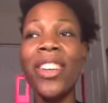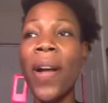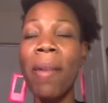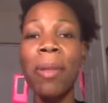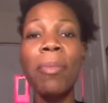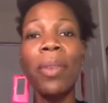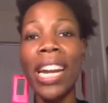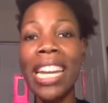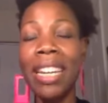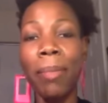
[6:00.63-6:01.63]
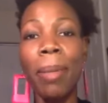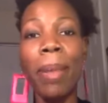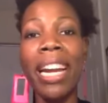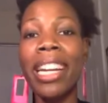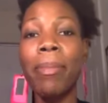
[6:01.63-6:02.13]
you know, I've been praying to be
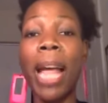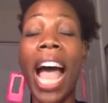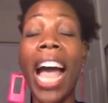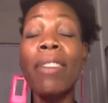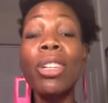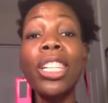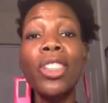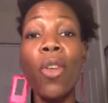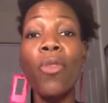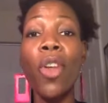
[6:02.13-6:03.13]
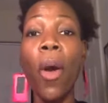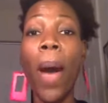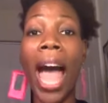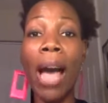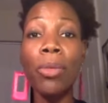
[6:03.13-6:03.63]
married, but I really don't know
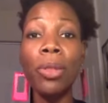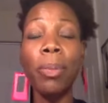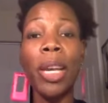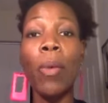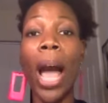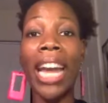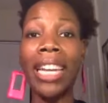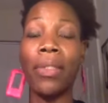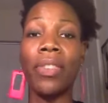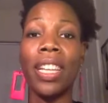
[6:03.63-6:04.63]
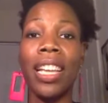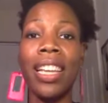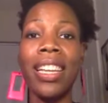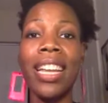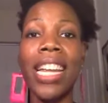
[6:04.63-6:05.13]
how to be a wife.
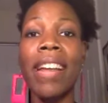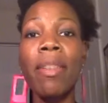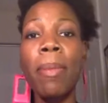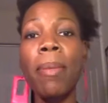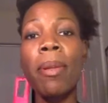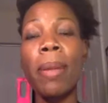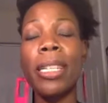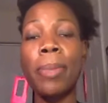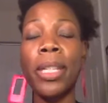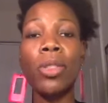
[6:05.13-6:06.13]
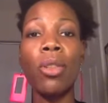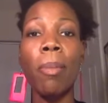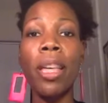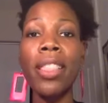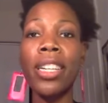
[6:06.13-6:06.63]
And I remember my spiritual
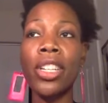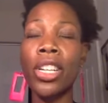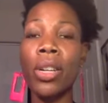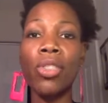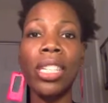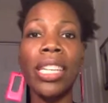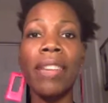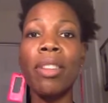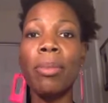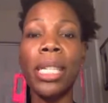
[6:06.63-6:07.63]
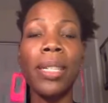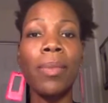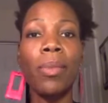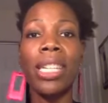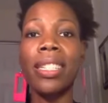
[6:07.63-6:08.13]
mother, you know, just giving me
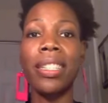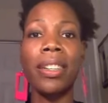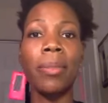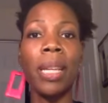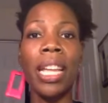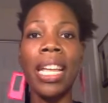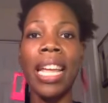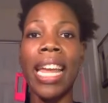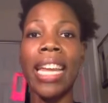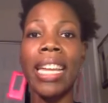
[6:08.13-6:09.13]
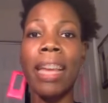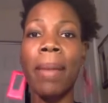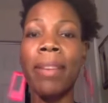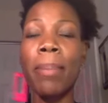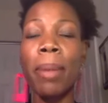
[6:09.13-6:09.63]
some wisdom. And
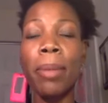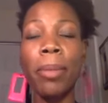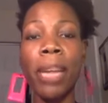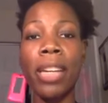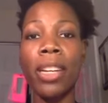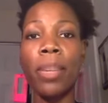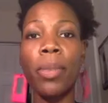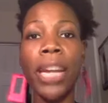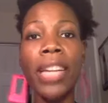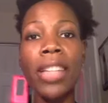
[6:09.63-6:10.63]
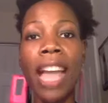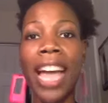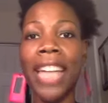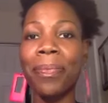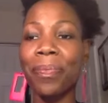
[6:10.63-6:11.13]
I remember being on a prayer
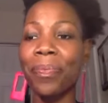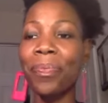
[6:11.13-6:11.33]
line.